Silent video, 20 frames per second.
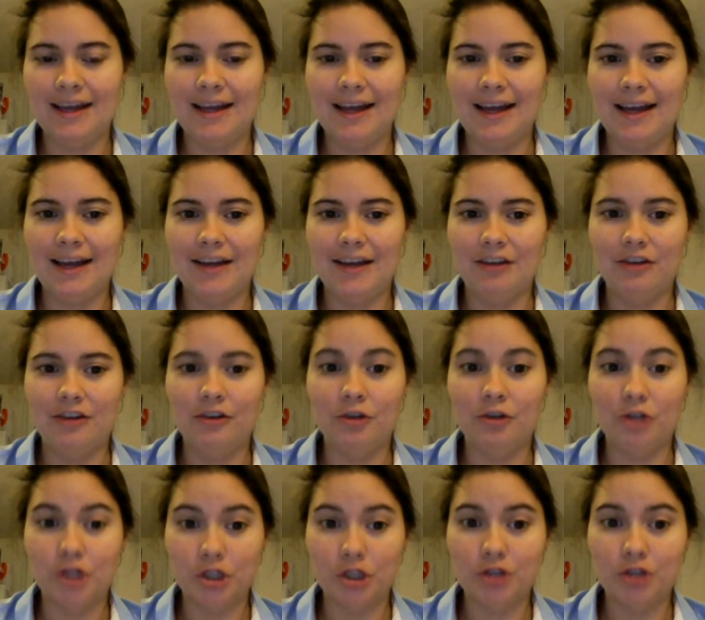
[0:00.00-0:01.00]
And you
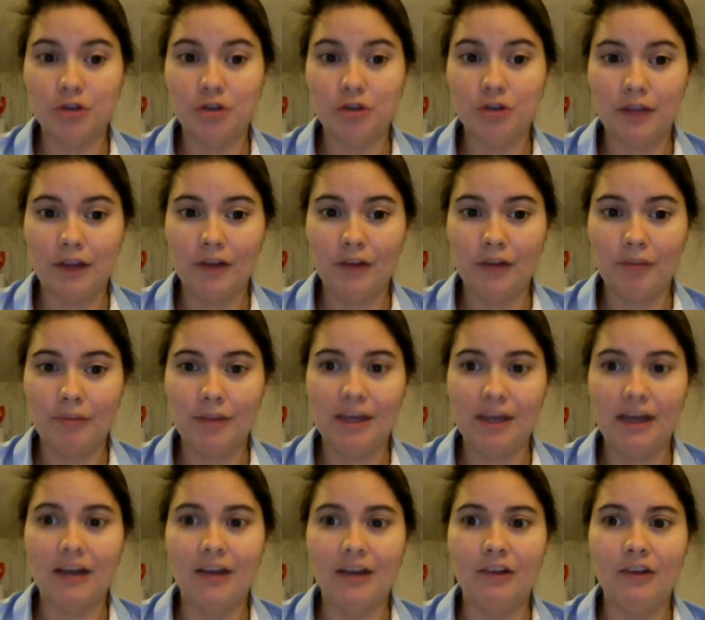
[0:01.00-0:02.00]
should do this
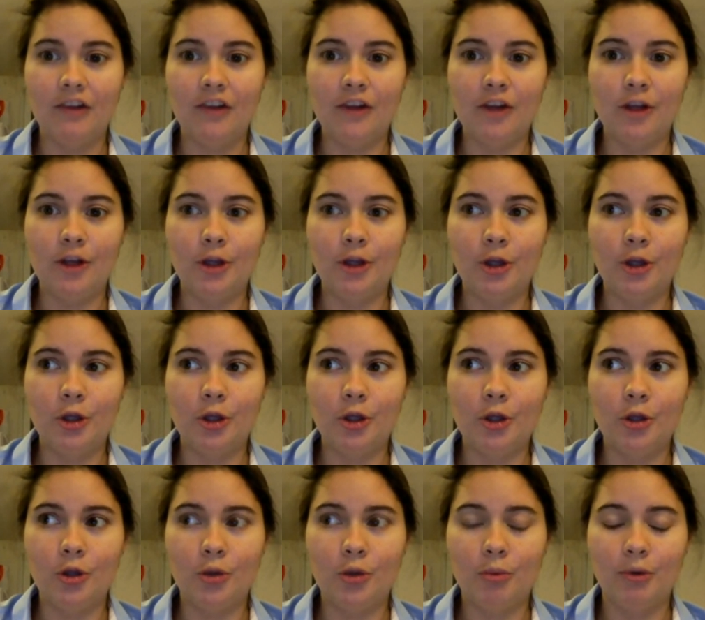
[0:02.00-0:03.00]
because
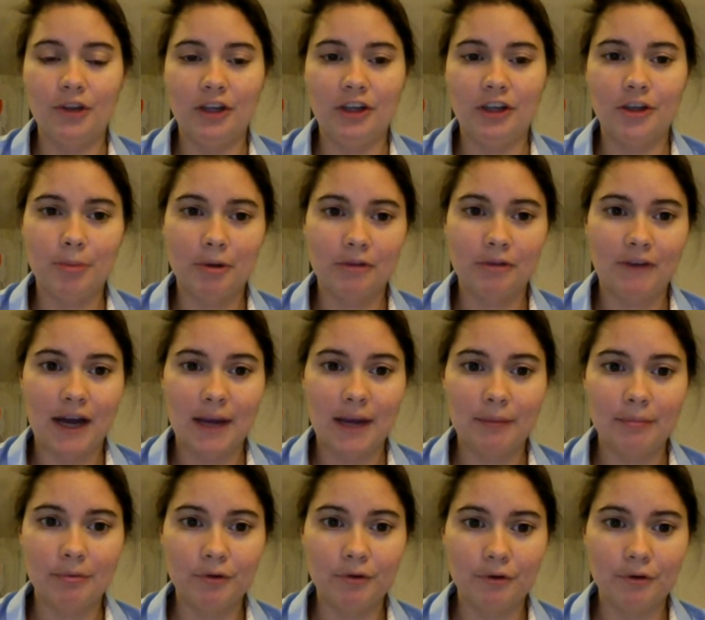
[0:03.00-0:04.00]
you will need to
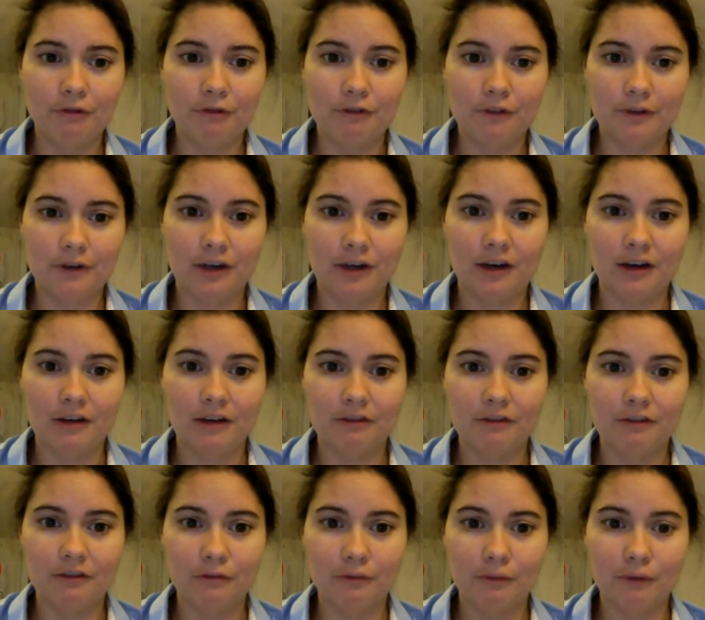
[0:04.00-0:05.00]
provide proof
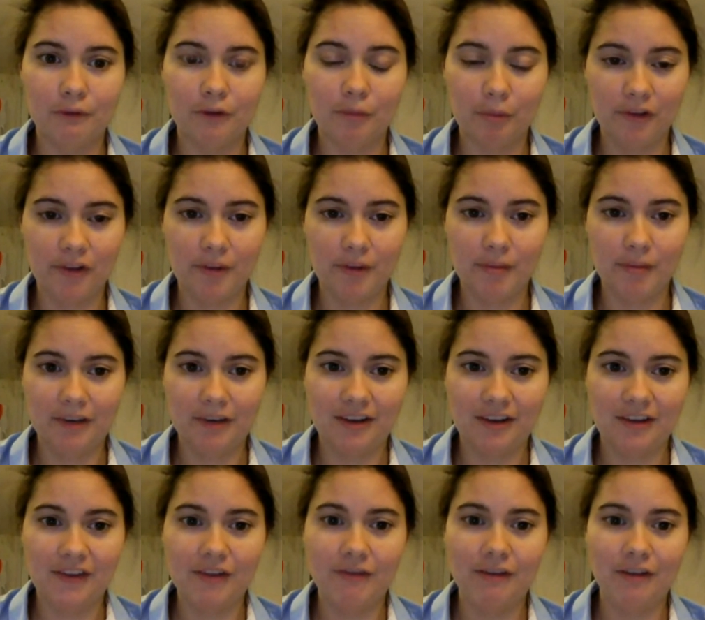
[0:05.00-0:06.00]
of
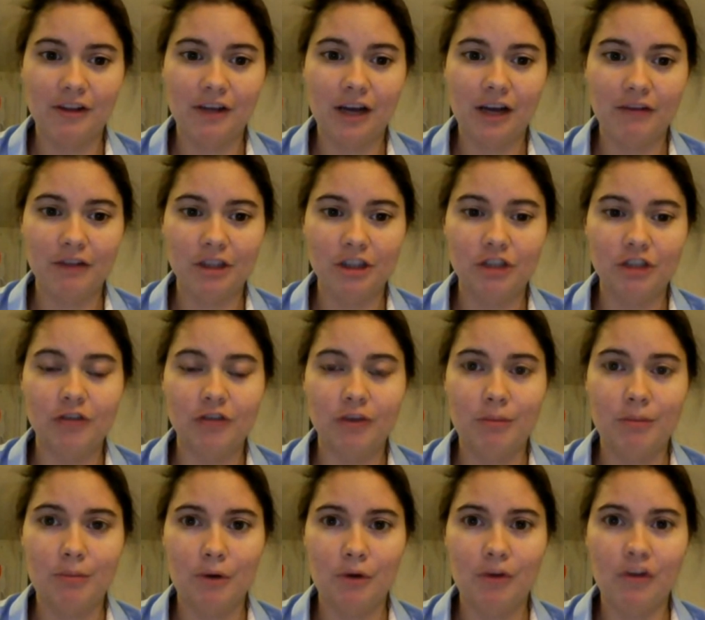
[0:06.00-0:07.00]
responsabilité civile coverage for
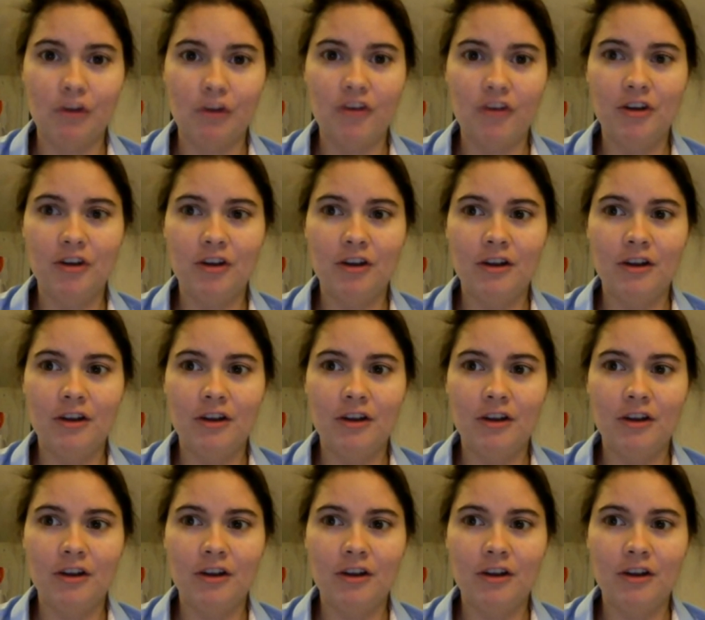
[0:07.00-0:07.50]
most